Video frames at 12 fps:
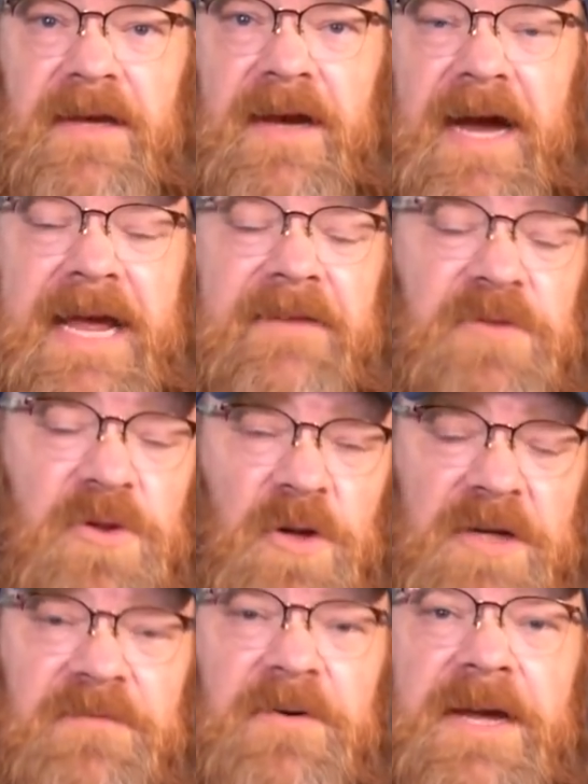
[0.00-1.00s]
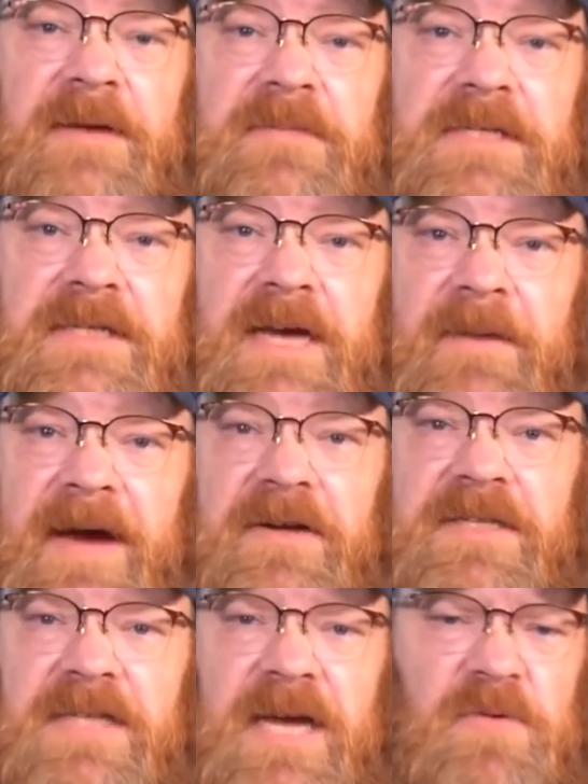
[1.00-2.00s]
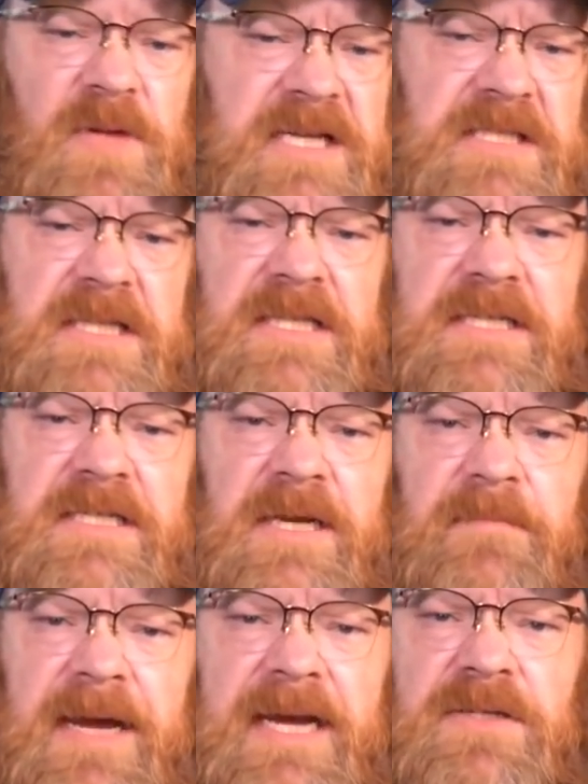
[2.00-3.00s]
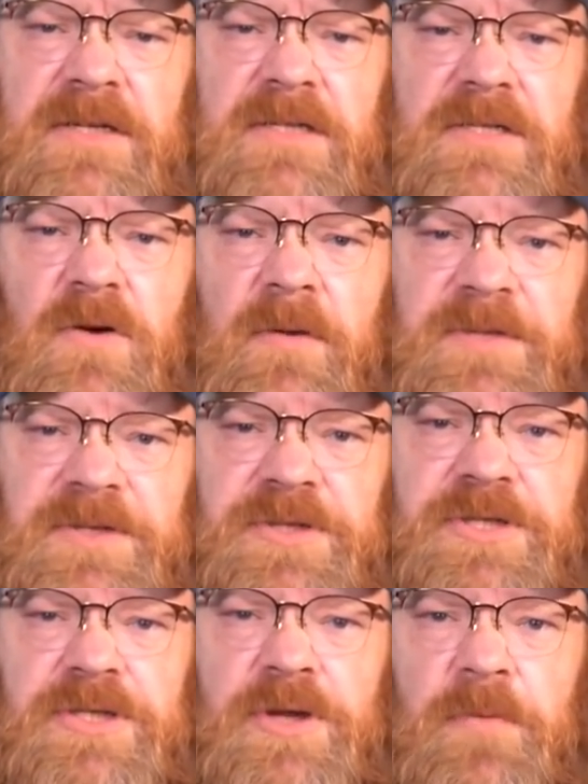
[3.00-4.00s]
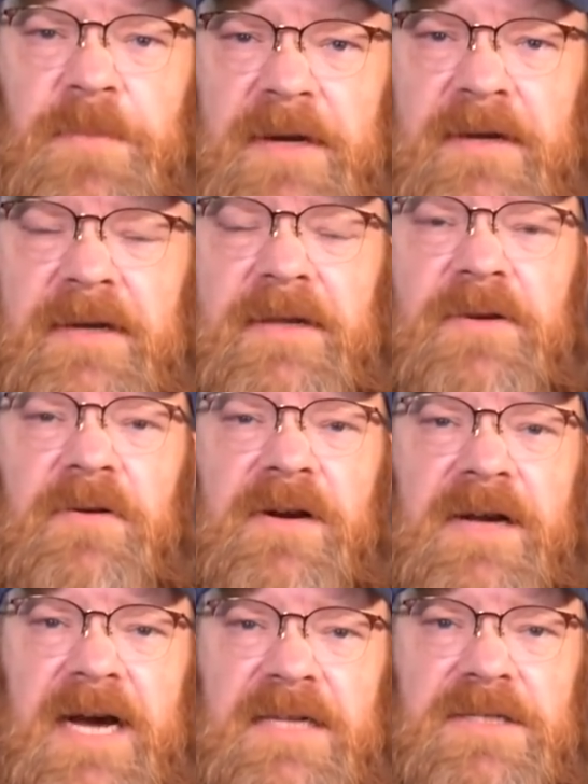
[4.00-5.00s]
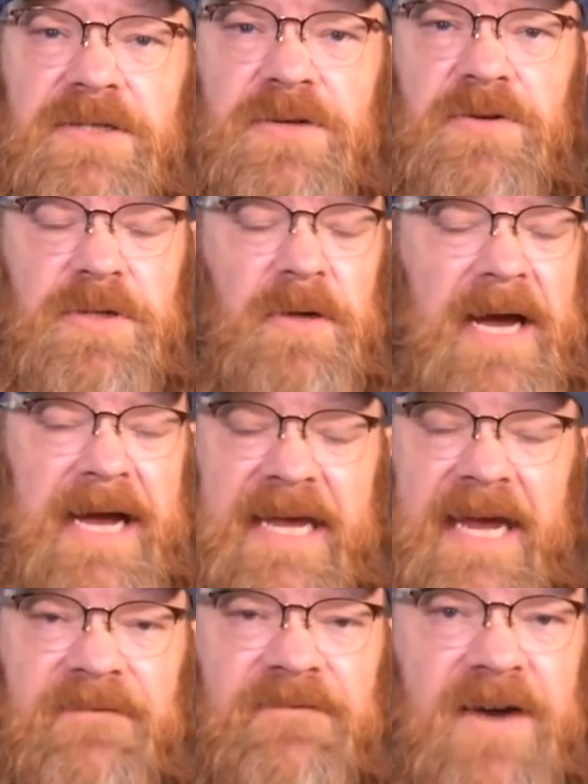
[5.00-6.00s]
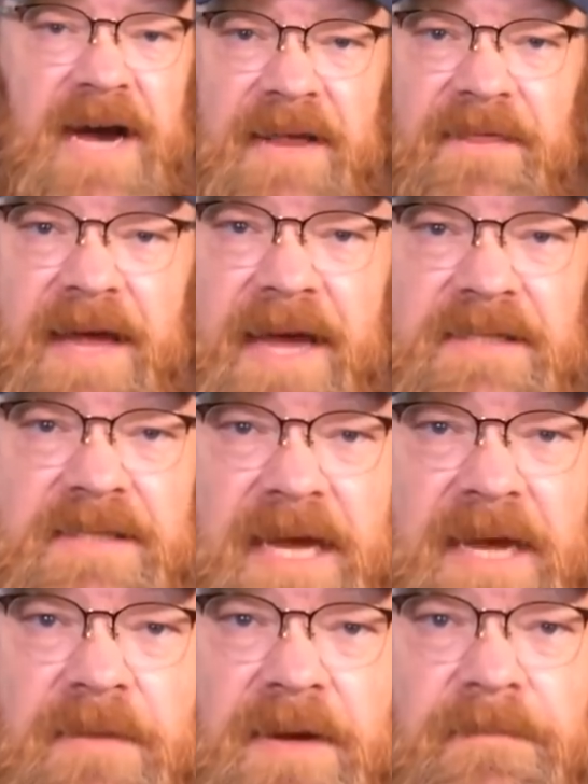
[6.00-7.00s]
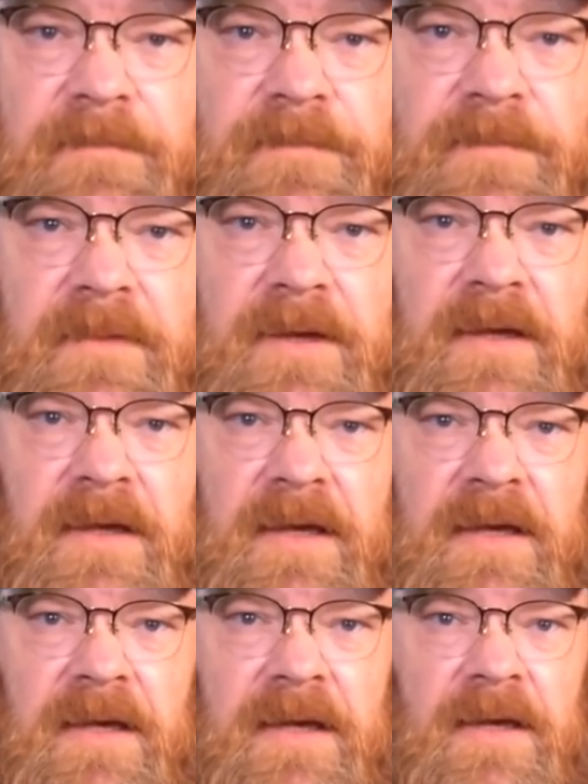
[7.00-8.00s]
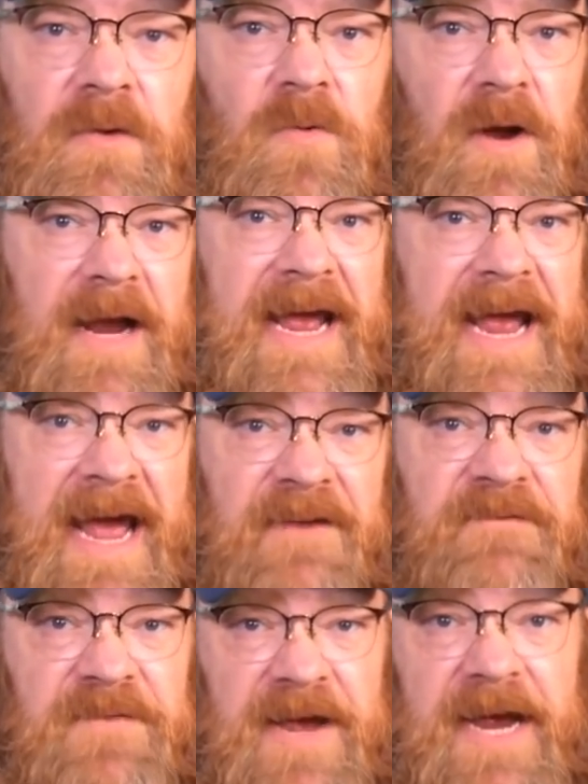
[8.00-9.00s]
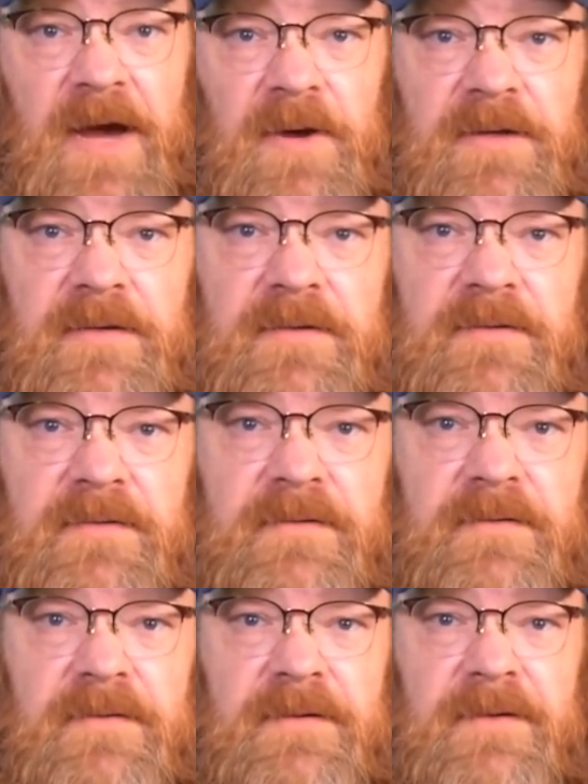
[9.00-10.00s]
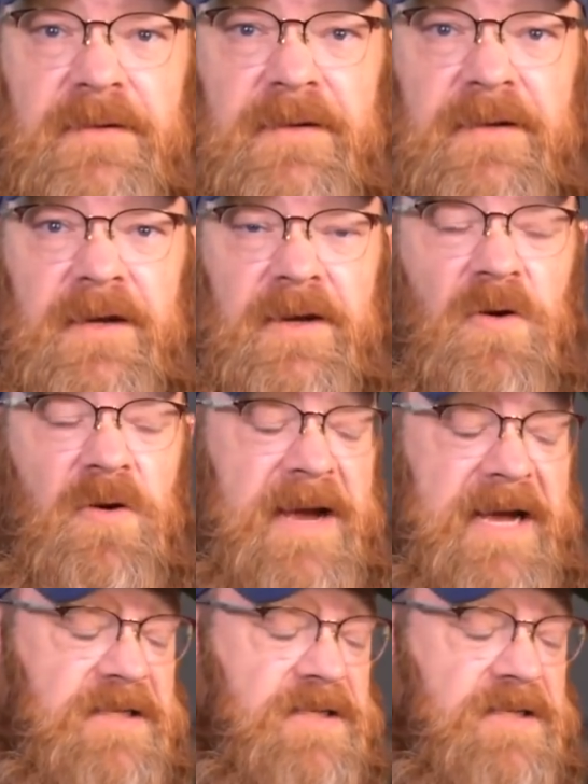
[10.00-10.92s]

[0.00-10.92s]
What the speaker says: I have looked for him to come out and say, listen, these bans on assault weapons are stupid, they're unconstitutional. I can't find that statement. What I have found, going back to